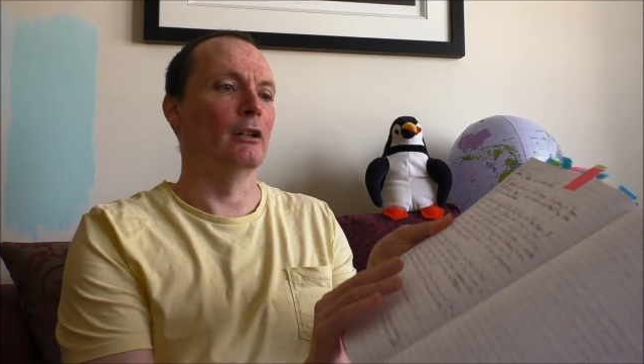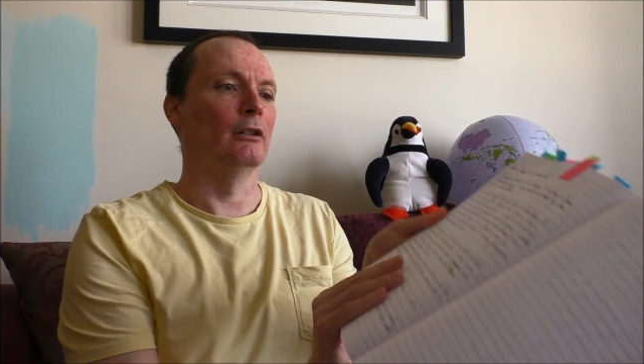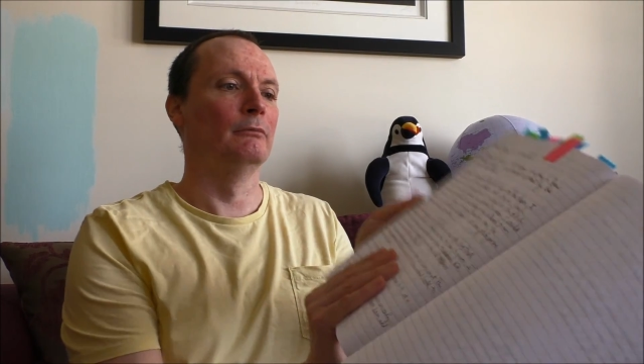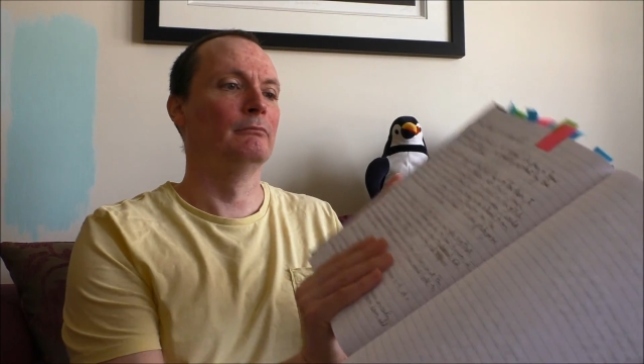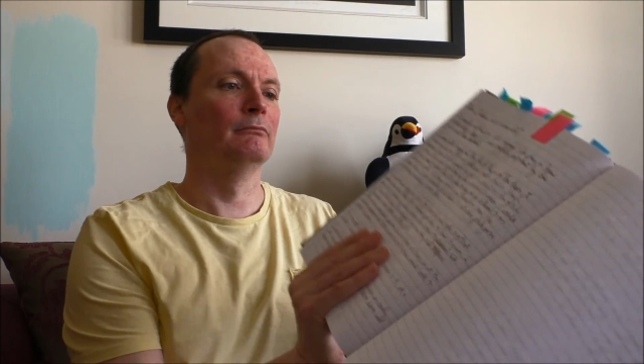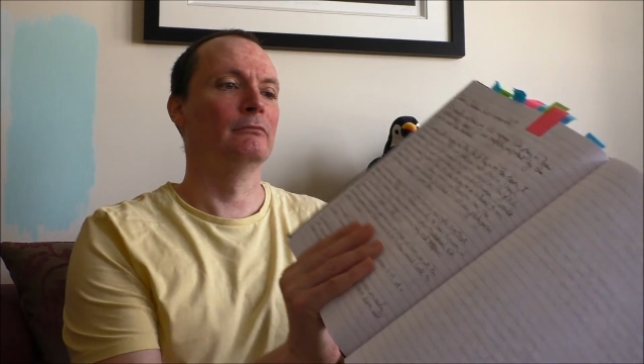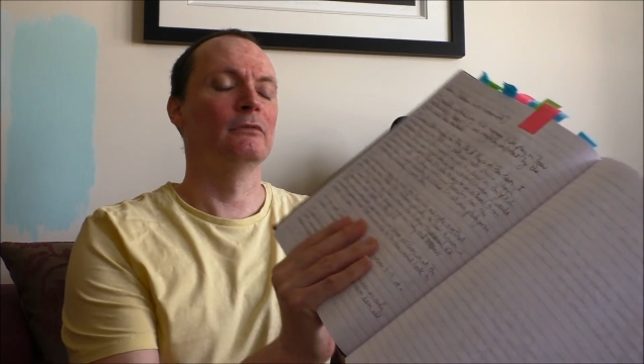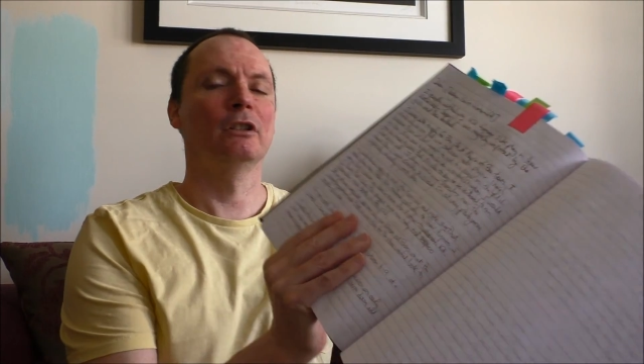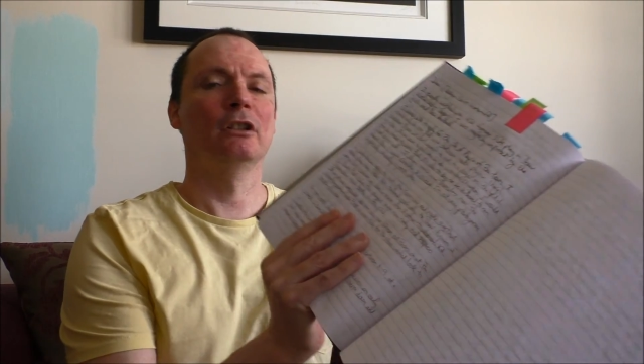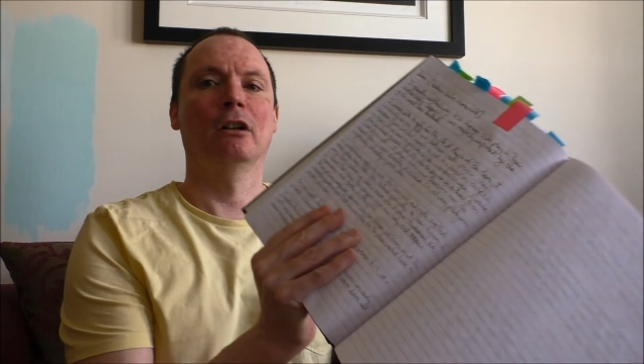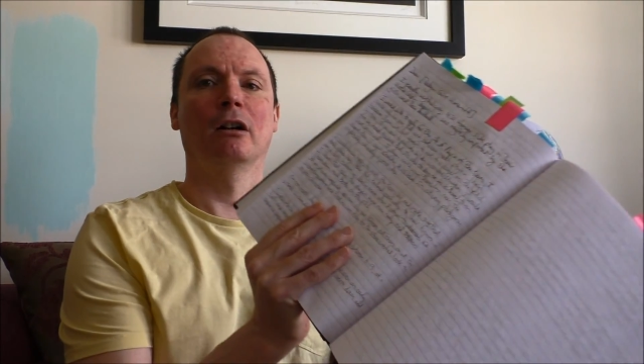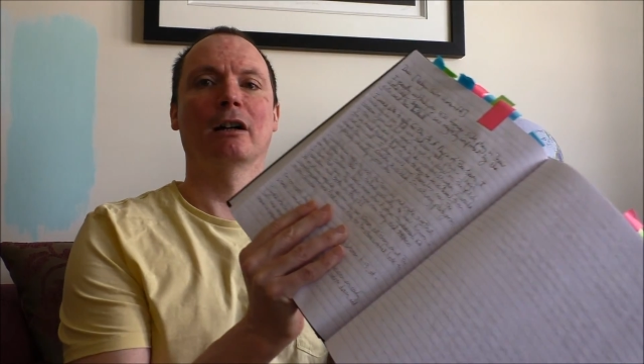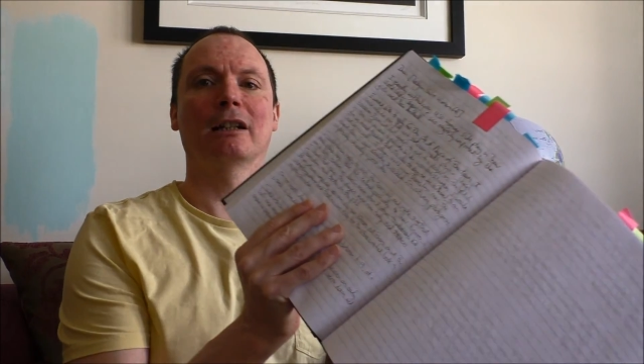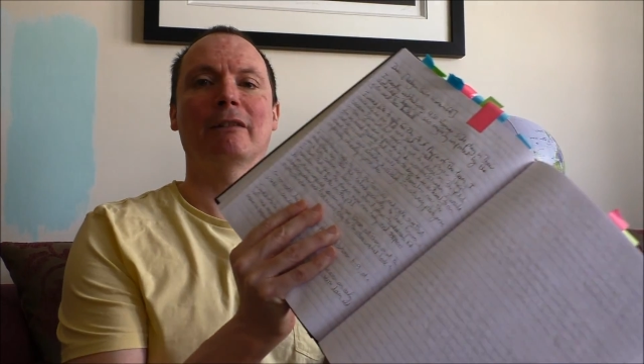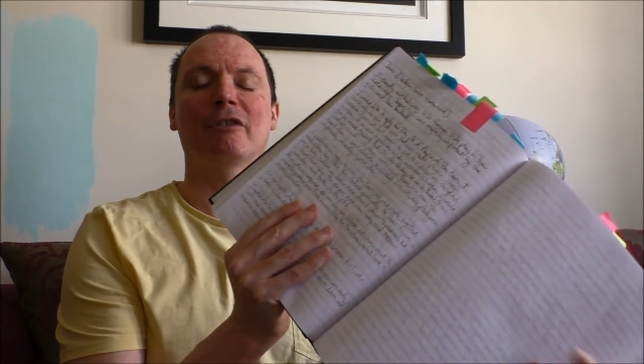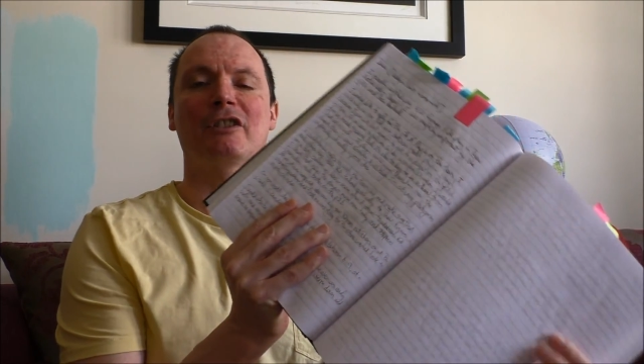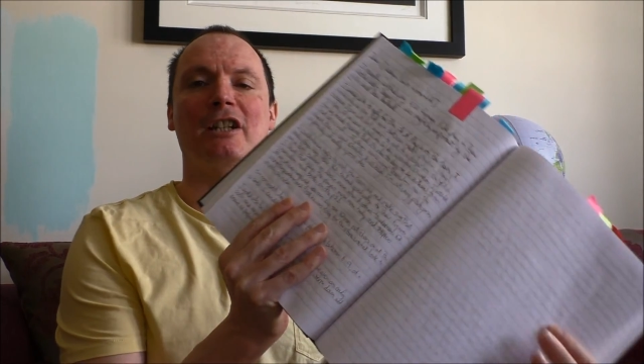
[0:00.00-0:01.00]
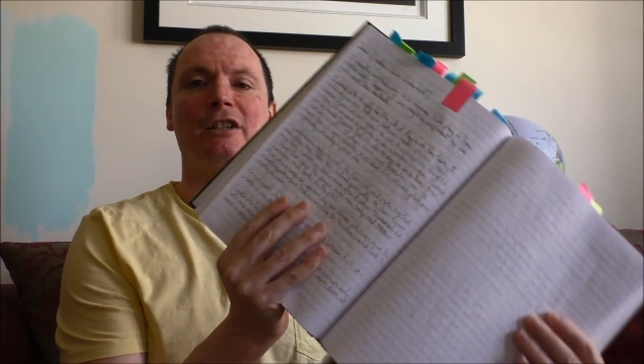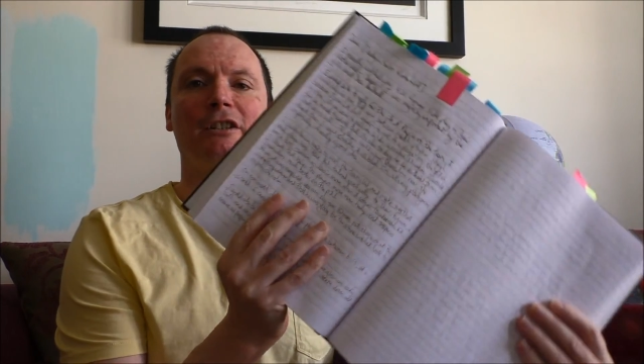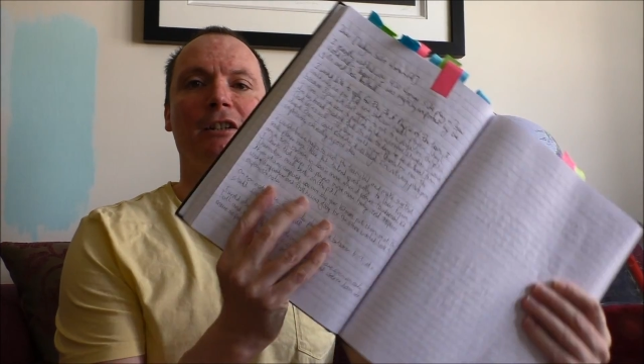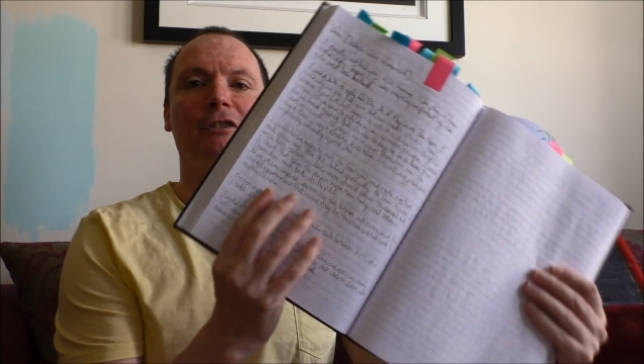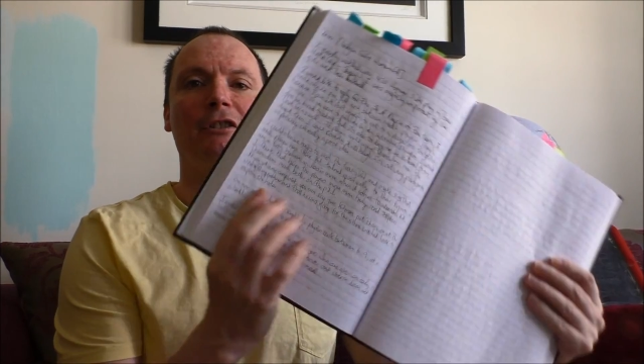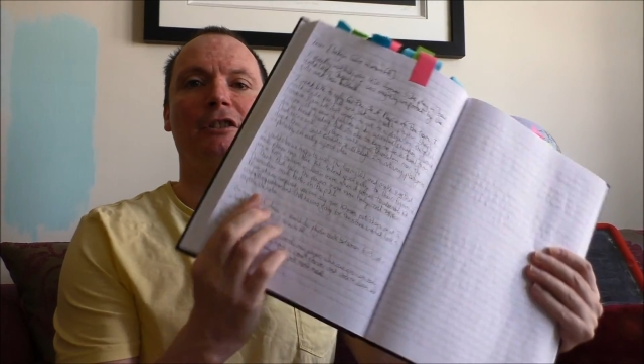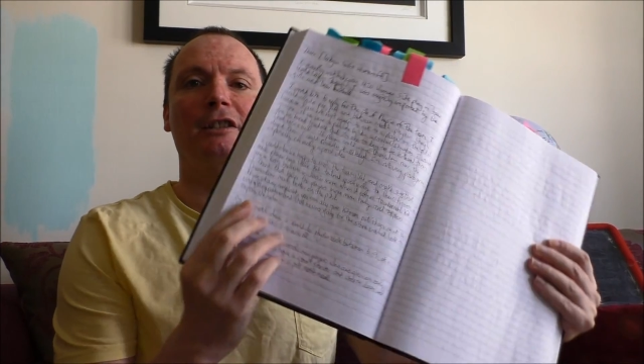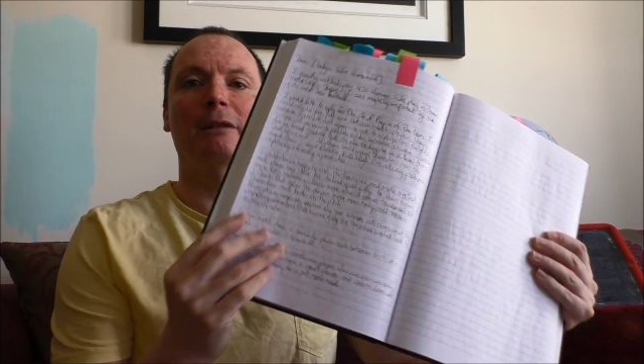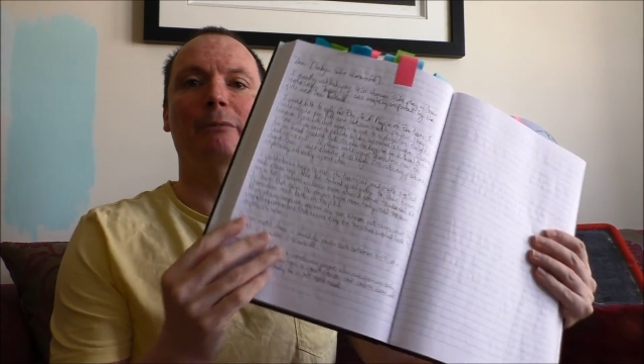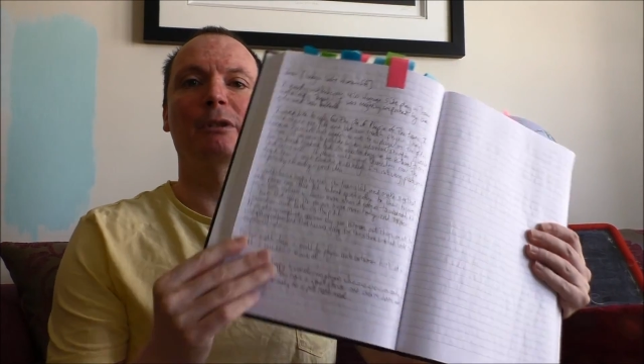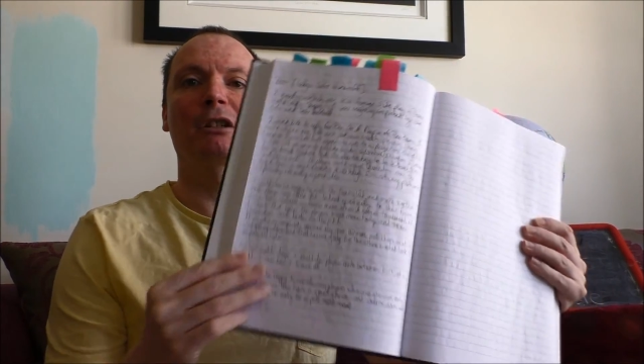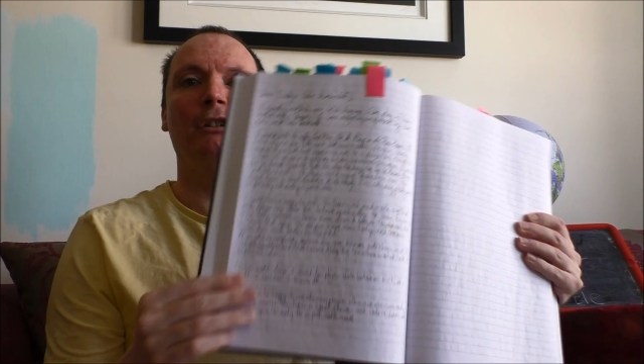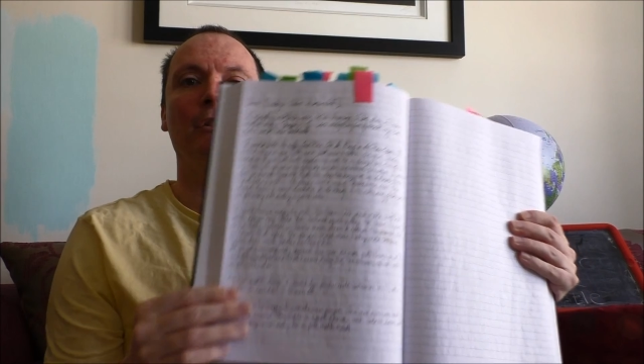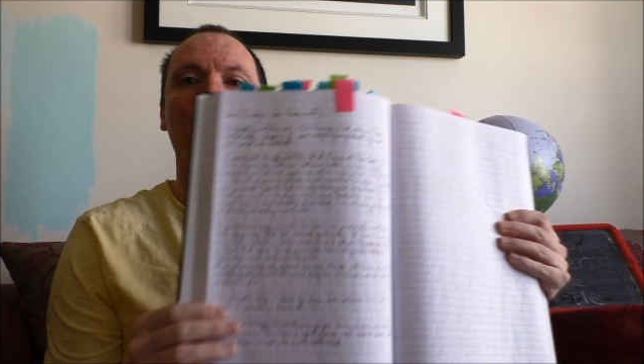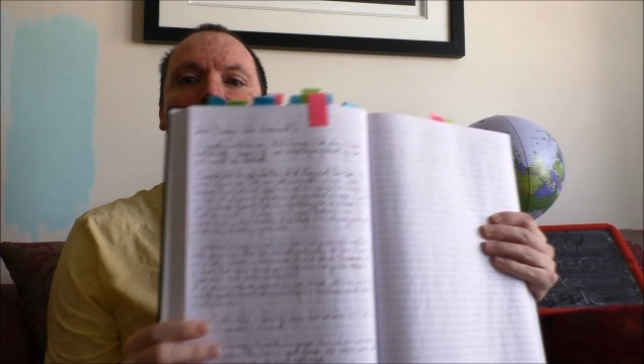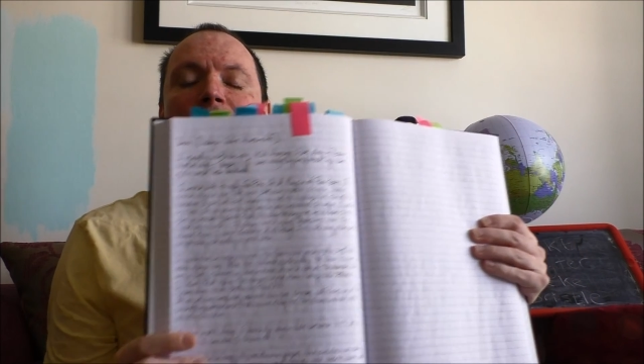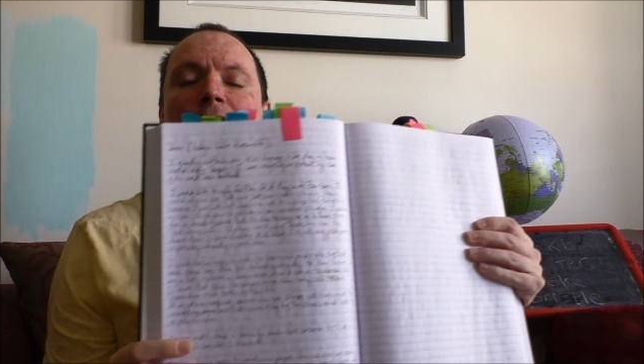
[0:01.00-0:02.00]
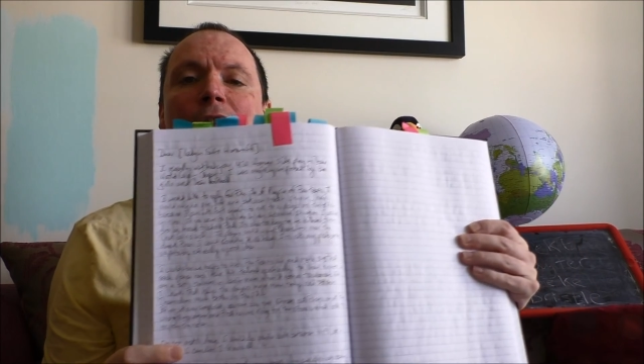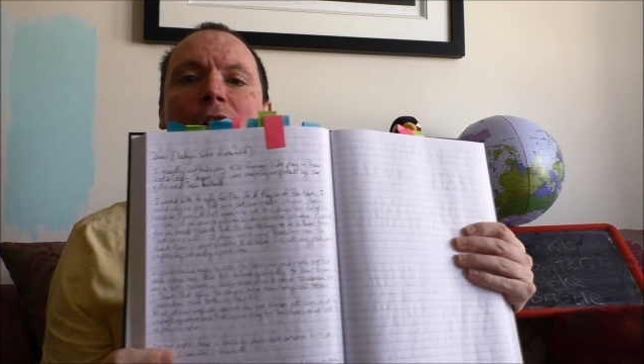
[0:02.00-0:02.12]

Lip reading: I never sent it, as I said, because